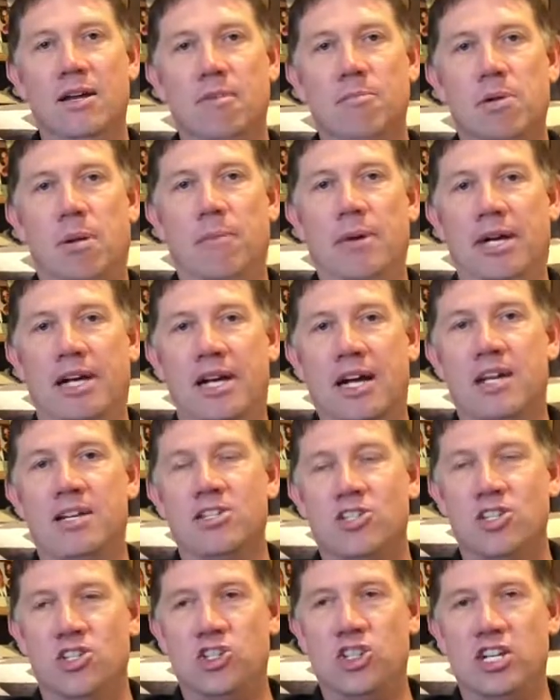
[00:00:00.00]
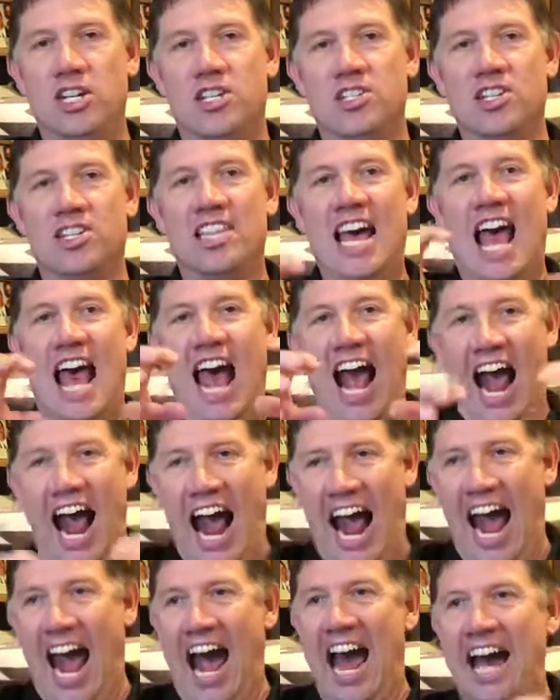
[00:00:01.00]
but because Jesus
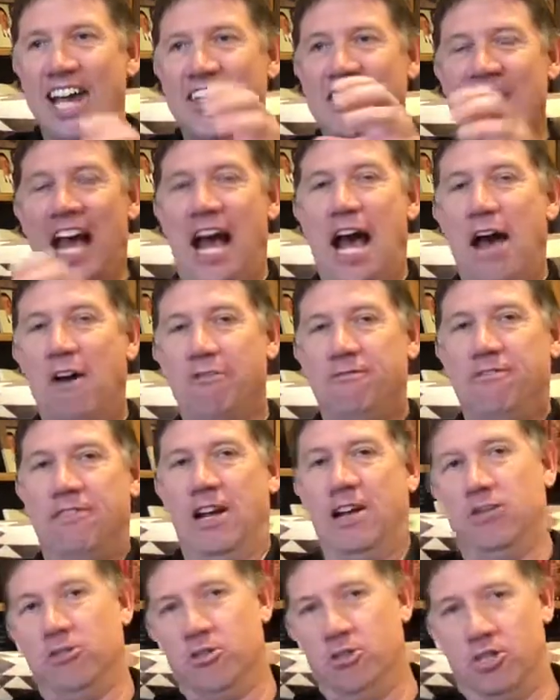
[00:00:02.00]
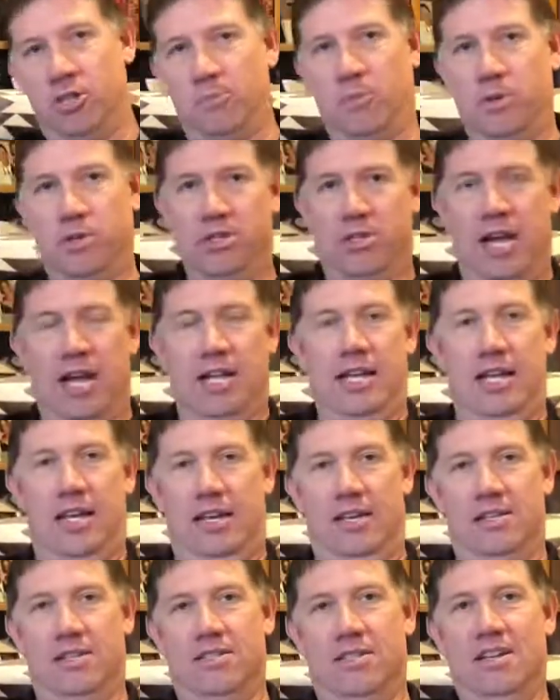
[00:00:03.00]
had to have fellowship with
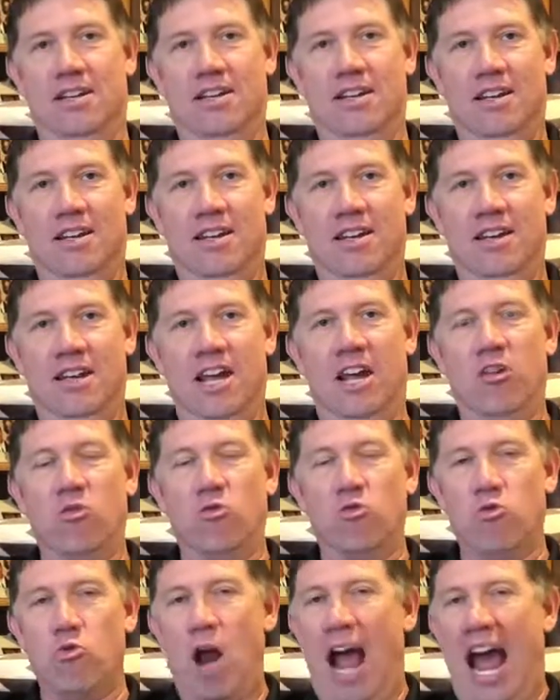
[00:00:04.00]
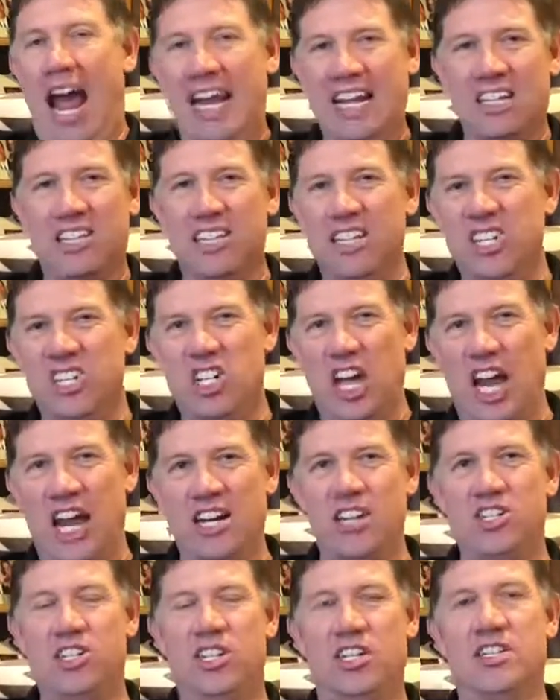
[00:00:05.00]
Zacchaeus, it radically
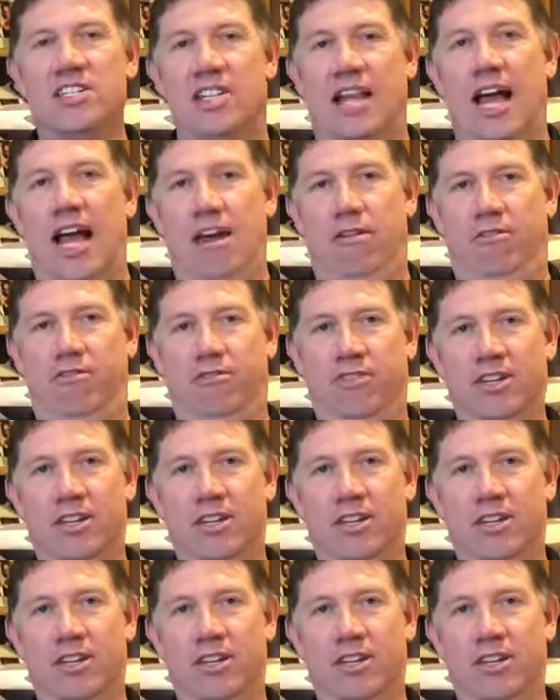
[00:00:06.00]
changed his life.